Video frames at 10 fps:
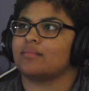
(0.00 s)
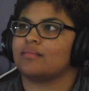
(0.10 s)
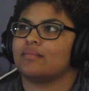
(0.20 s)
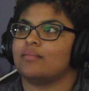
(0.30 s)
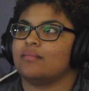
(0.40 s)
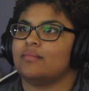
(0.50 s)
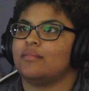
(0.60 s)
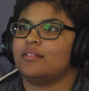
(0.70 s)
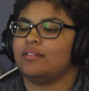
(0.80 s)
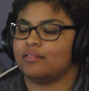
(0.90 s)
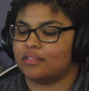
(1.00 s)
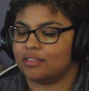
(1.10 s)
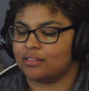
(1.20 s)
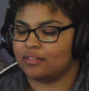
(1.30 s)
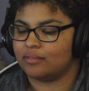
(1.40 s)
You don't
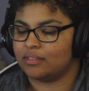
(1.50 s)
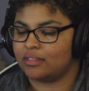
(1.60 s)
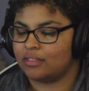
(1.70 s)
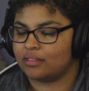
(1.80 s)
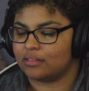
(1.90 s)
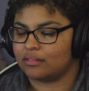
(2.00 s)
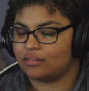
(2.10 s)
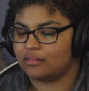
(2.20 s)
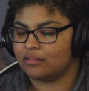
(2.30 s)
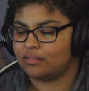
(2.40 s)
tell no one nothing.